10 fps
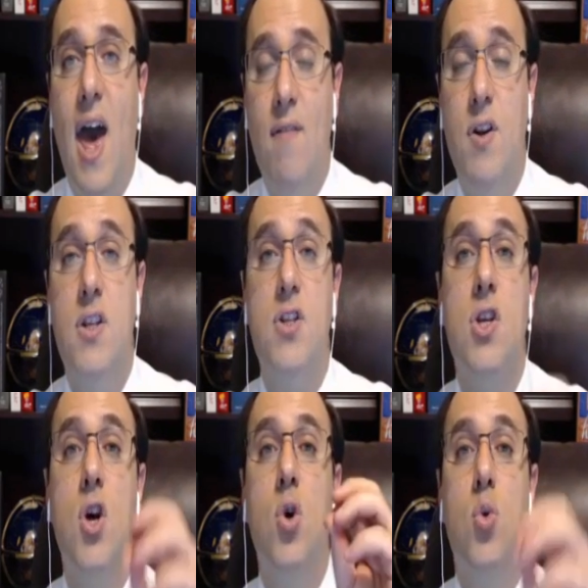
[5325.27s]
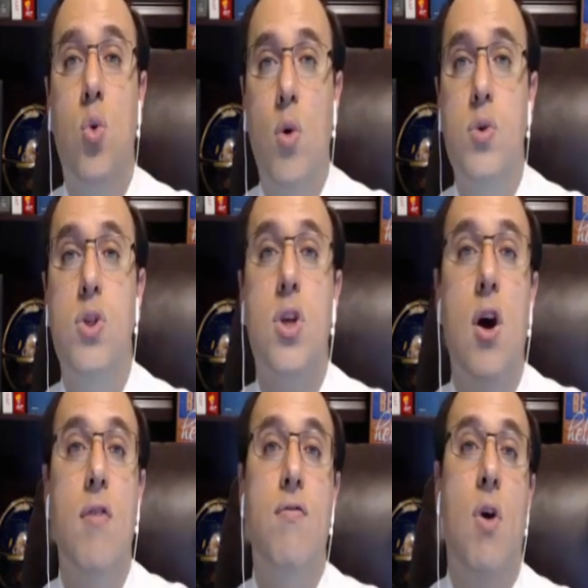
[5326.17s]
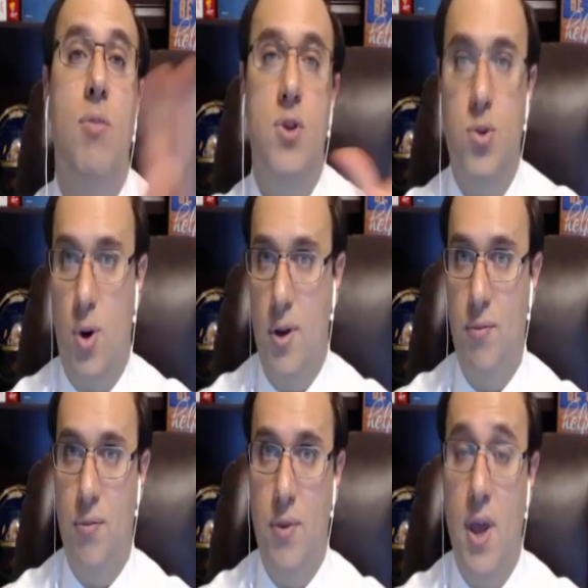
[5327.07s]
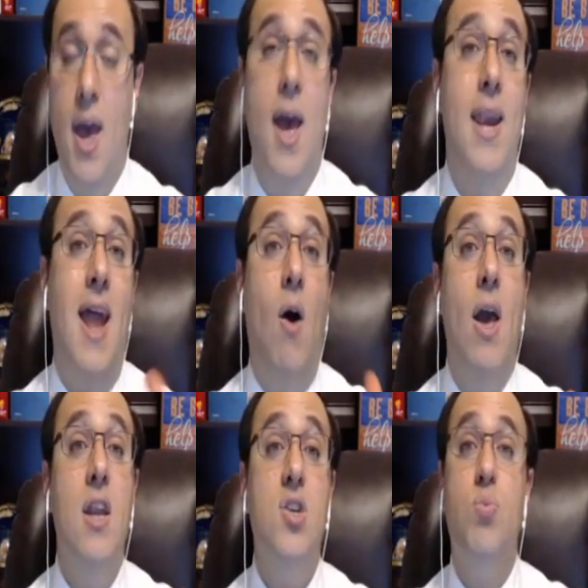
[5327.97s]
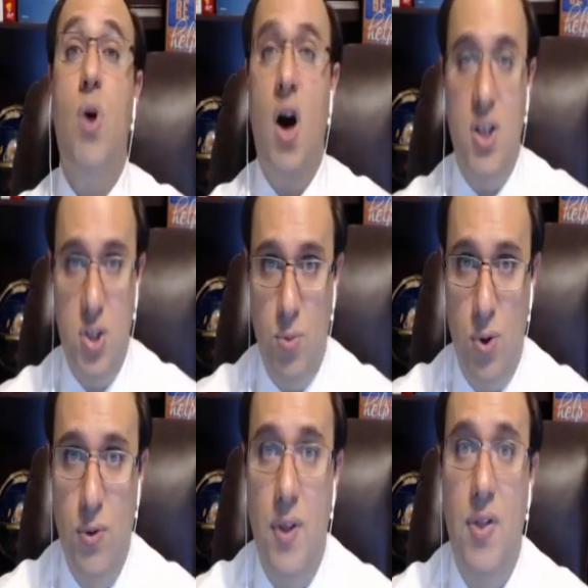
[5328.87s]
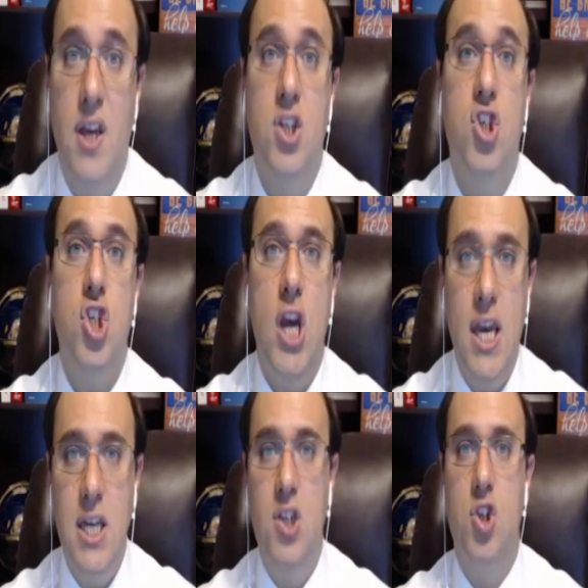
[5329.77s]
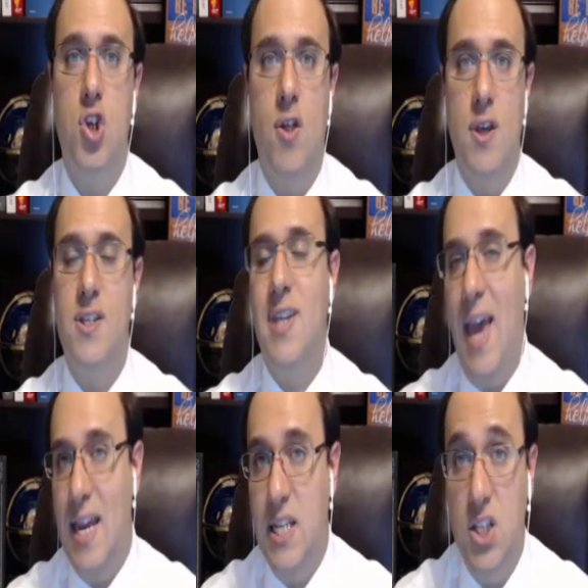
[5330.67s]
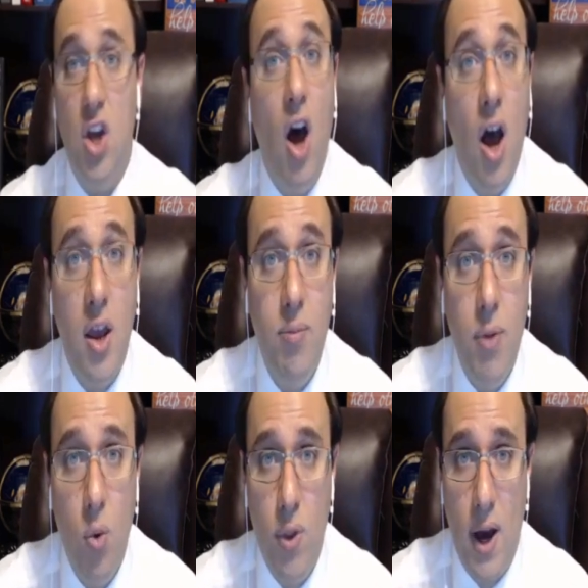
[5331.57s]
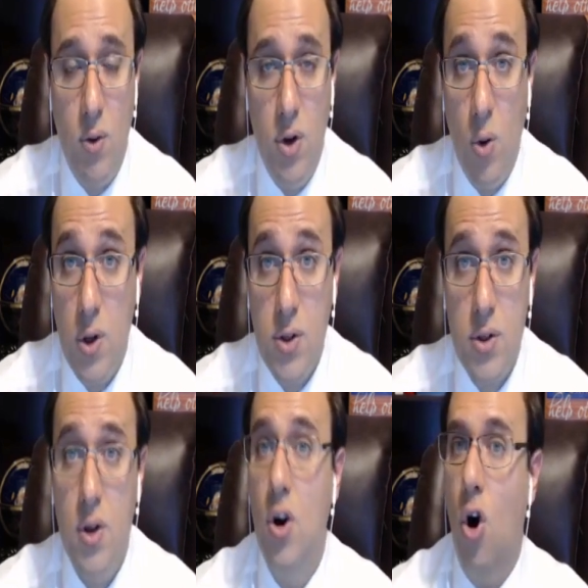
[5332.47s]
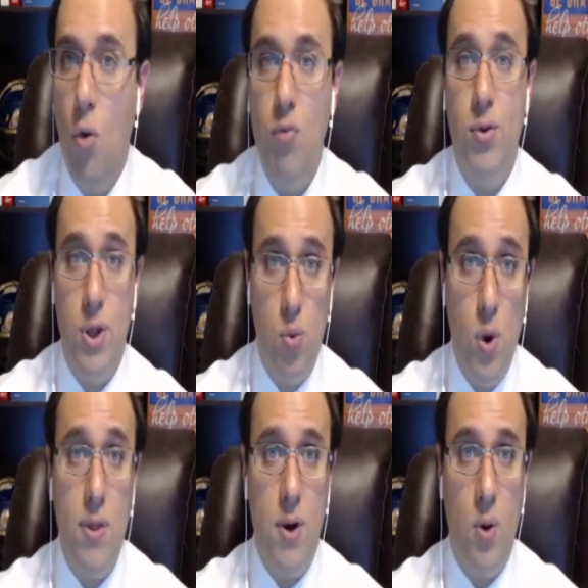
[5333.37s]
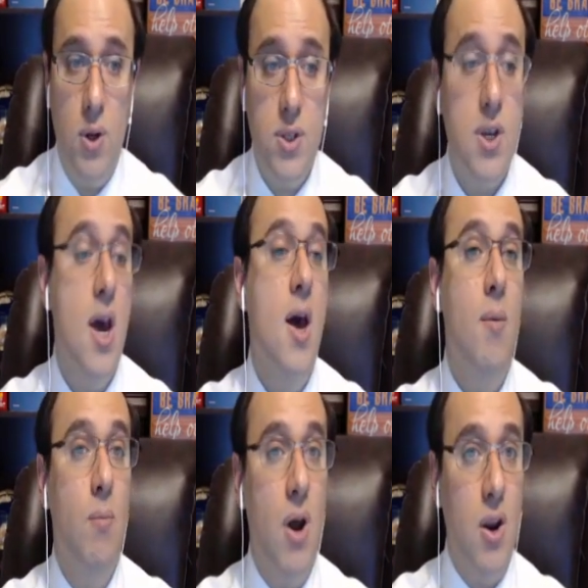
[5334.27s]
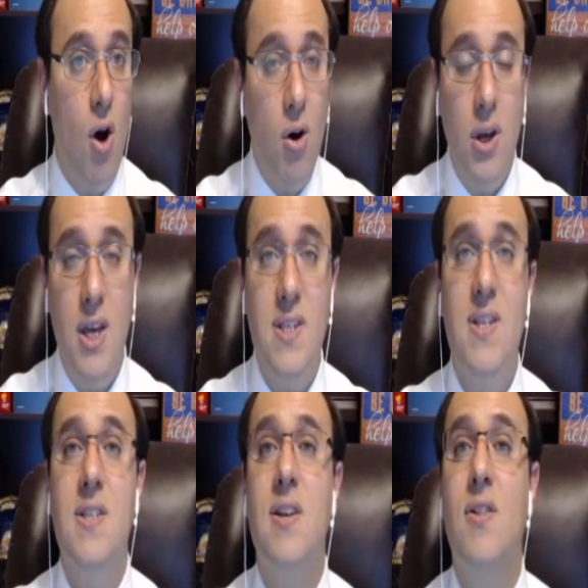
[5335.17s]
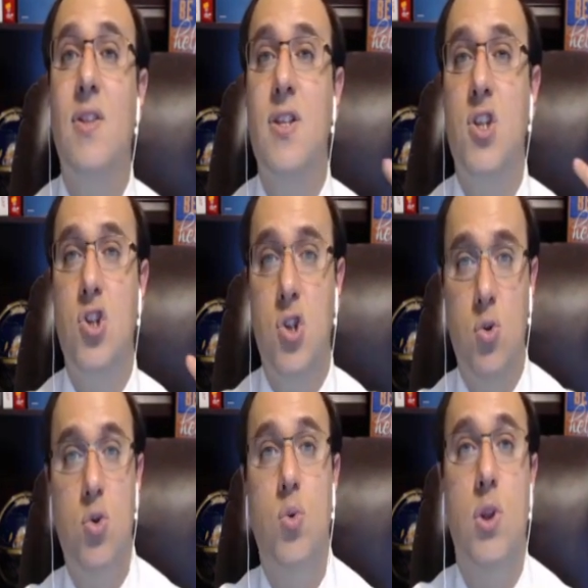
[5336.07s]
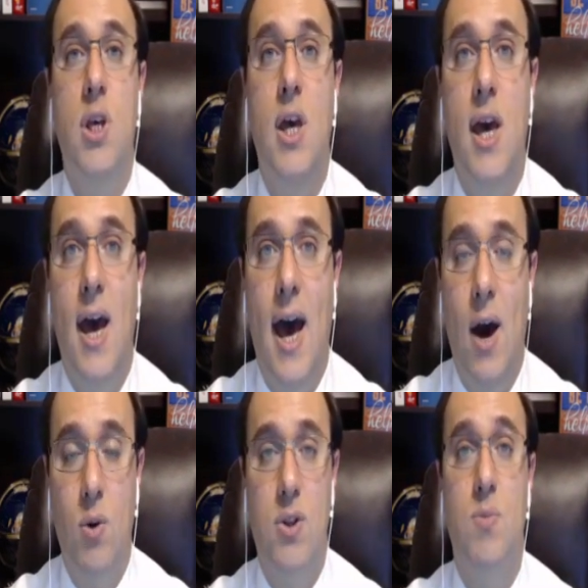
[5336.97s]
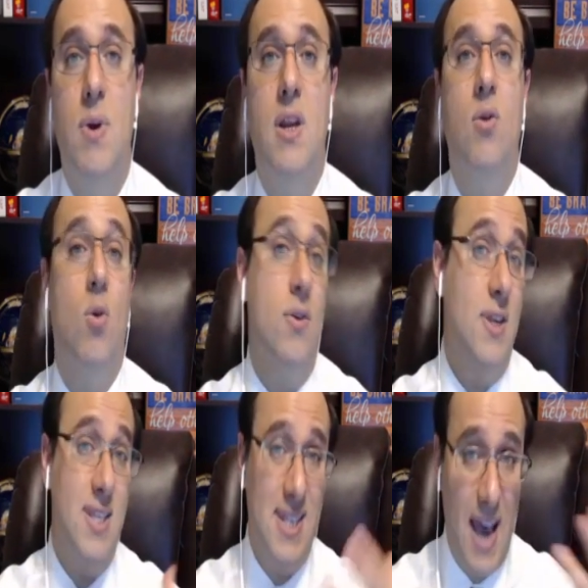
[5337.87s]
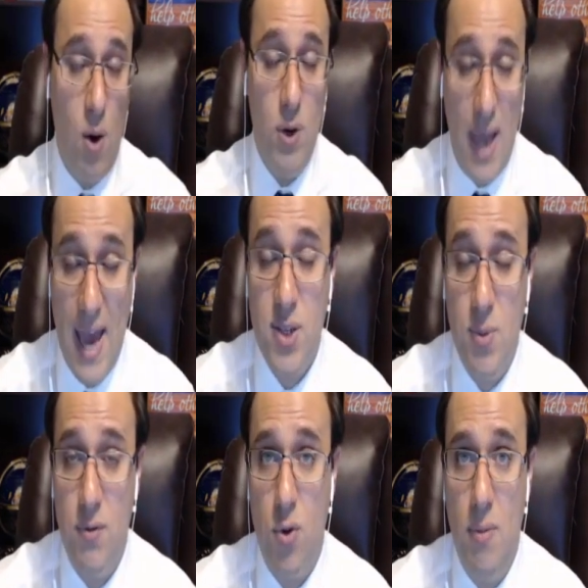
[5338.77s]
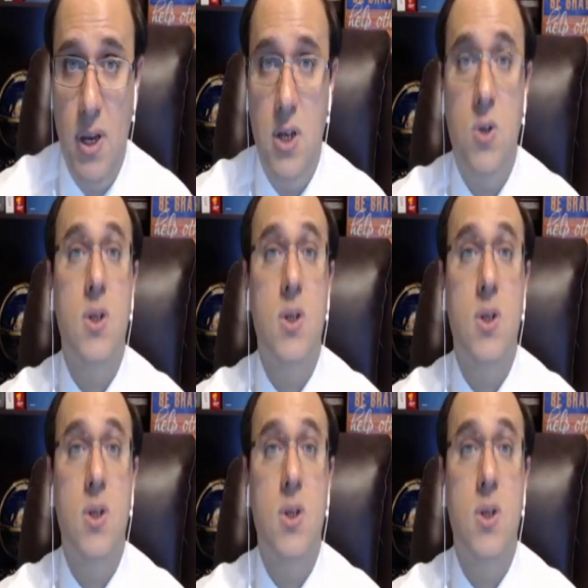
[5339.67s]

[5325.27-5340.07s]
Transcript: evidence, quotes from the story. Now, it is possible that they change this any time without notice, hopefully with notice, but in all cases, this is usually how it's been, or this is how it has been for many